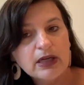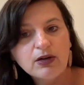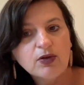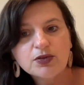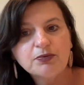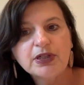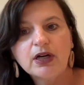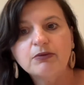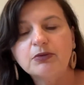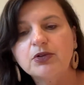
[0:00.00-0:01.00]
I want to
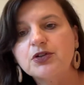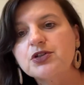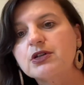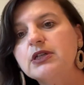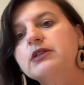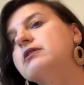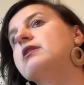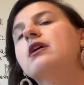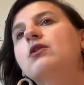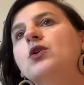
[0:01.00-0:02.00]
become emerging leader.
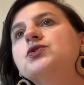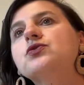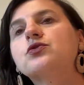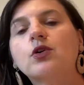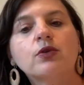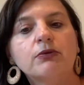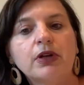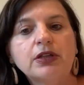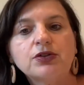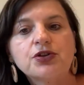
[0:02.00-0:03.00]
I want to grow in
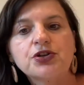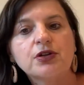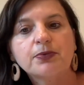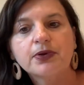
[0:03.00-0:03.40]
leadership.